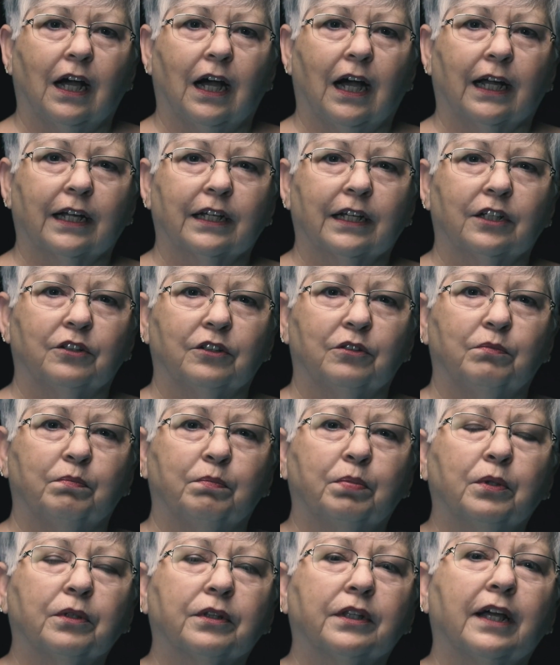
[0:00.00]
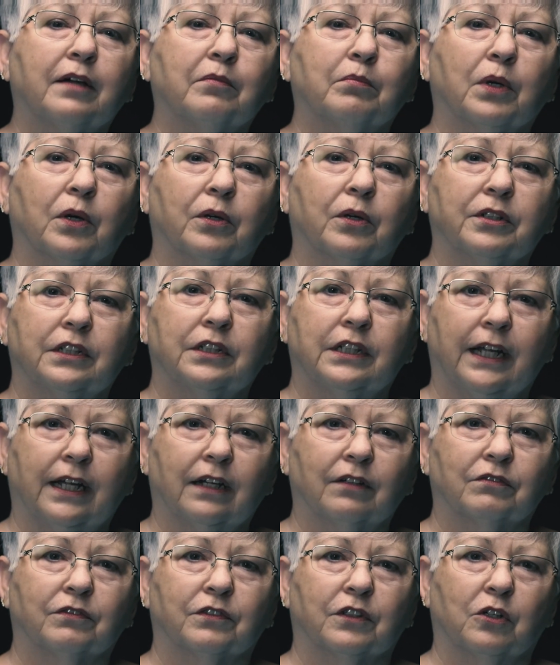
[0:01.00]
I could put that burden
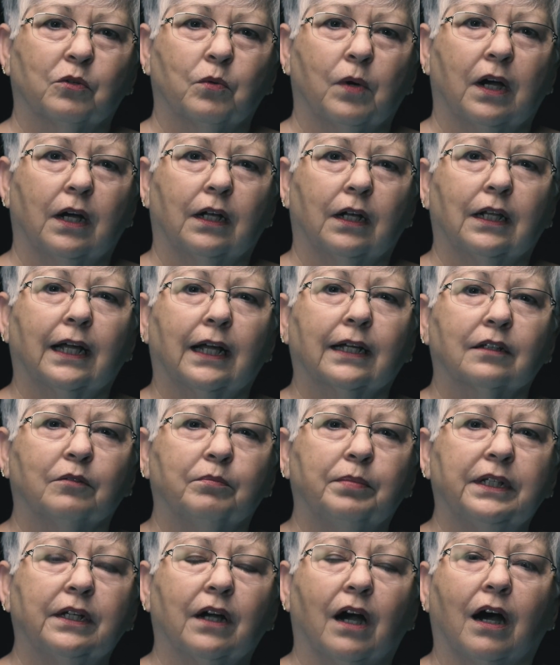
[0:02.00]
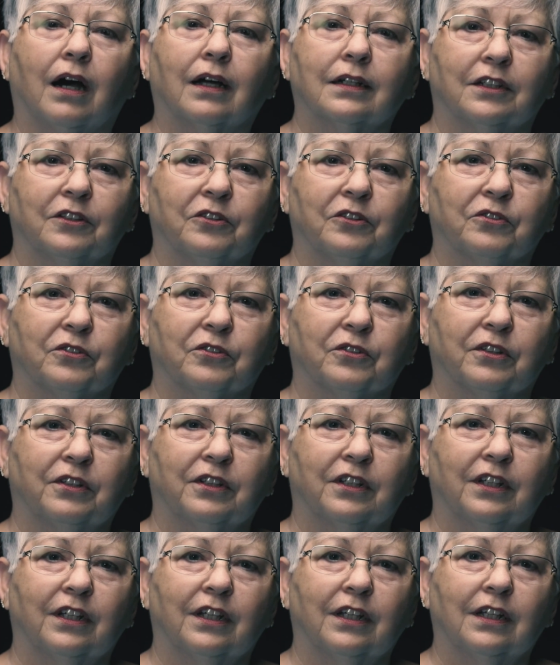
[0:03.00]
down for a while. I could be honest,
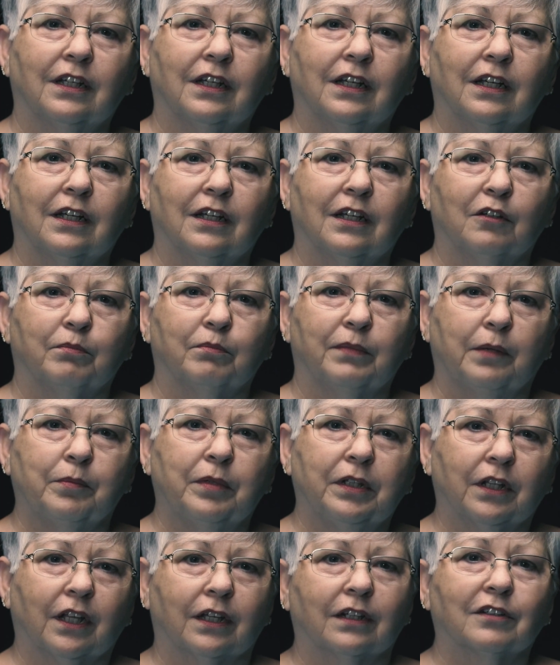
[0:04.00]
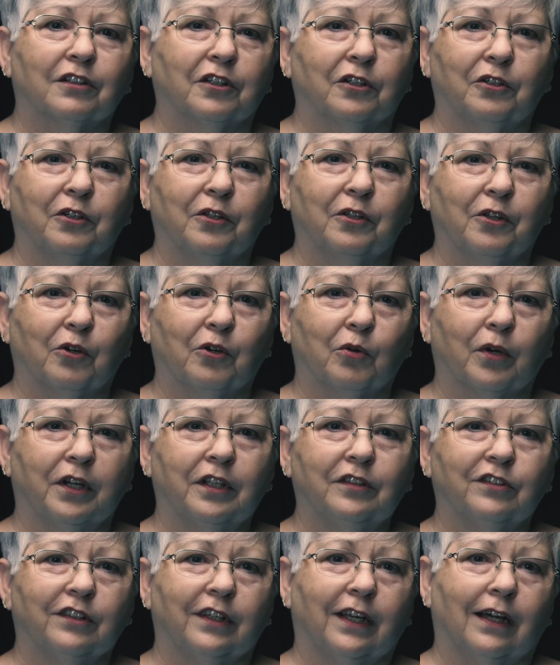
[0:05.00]
maybe let a little of the
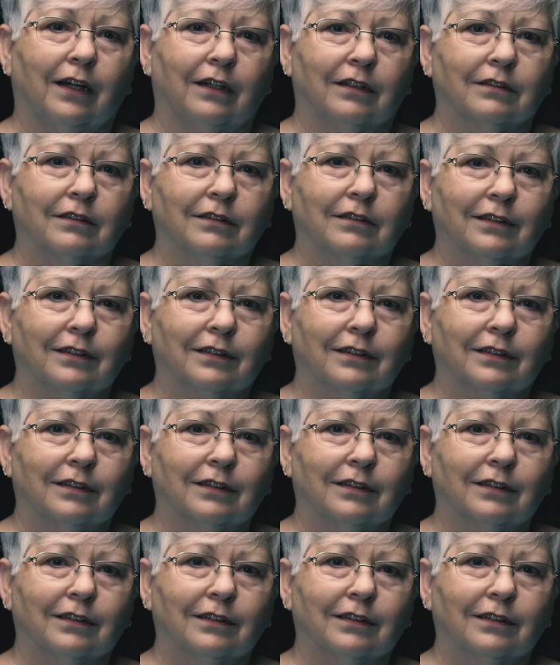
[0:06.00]
crazy out.